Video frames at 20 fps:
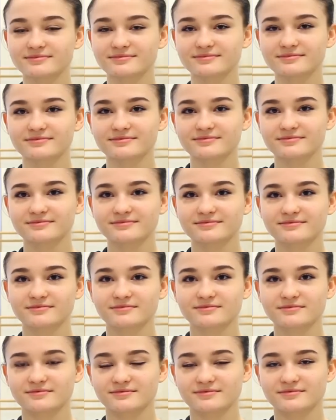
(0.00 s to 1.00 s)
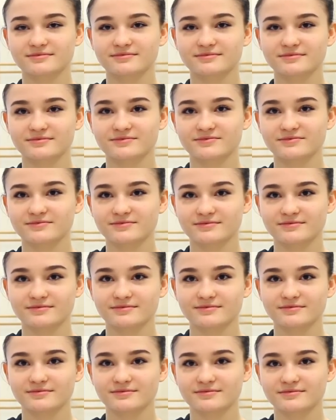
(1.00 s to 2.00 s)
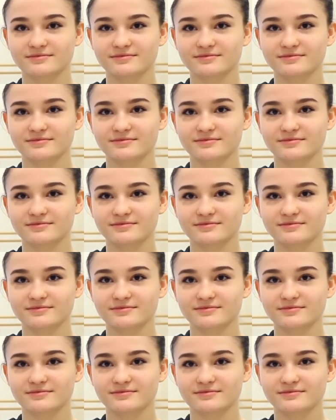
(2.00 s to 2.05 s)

No words are spoken by the person on screen.